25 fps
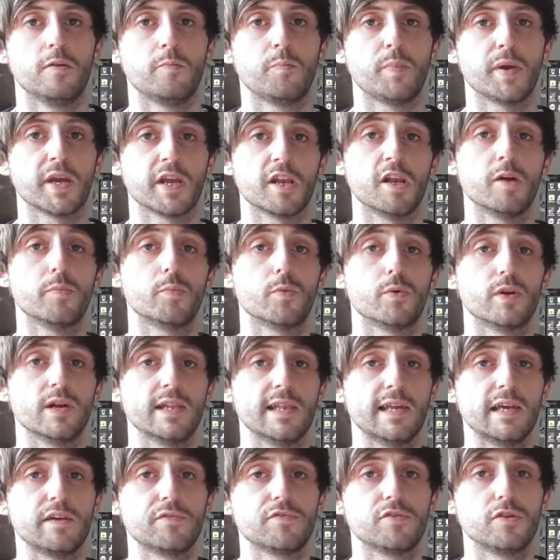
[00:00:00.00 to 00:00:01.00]
Picking up where I
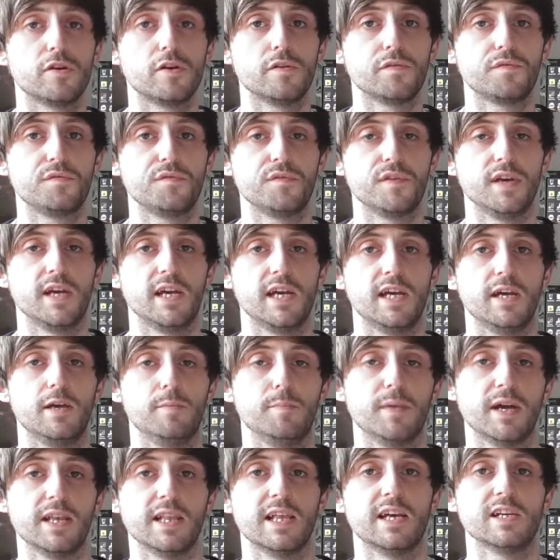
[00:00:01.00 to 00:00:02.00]
left off in
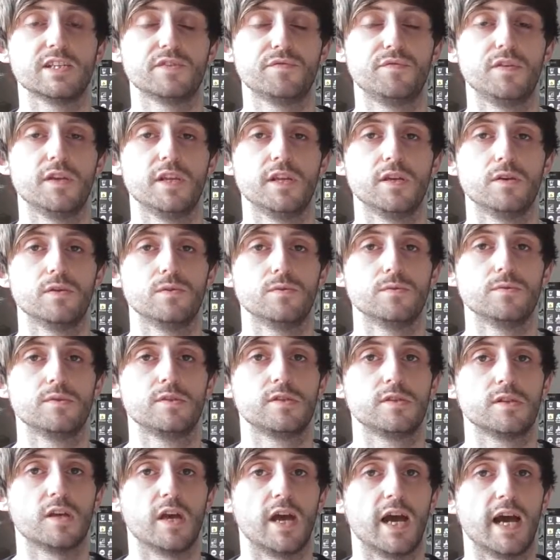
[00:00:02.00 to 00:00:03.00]
my last
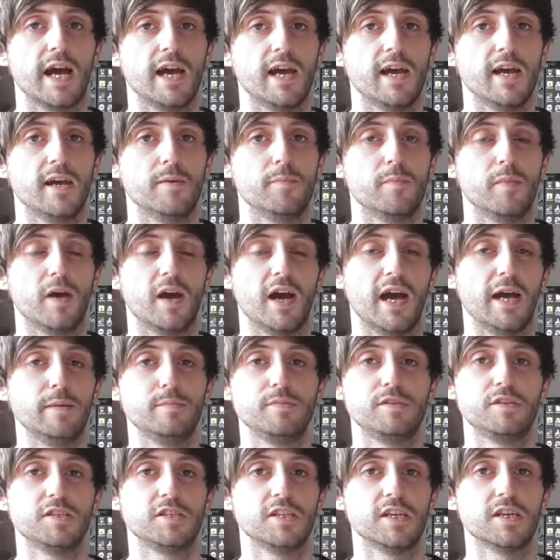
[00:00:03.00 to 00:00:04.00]
videos, I'm
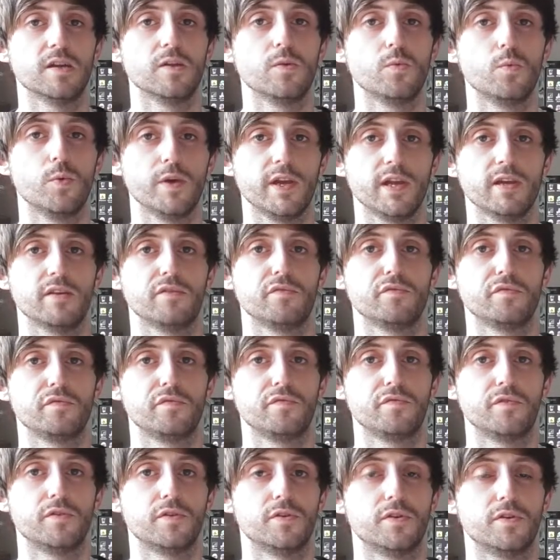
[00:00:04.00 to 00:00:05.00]
still waiting
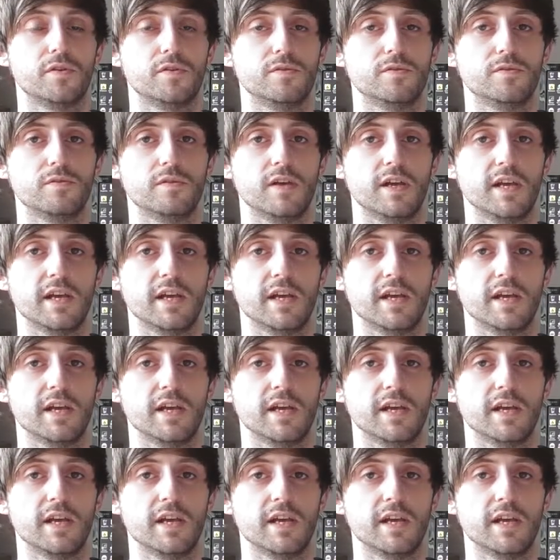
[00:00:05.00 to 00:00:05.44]
for...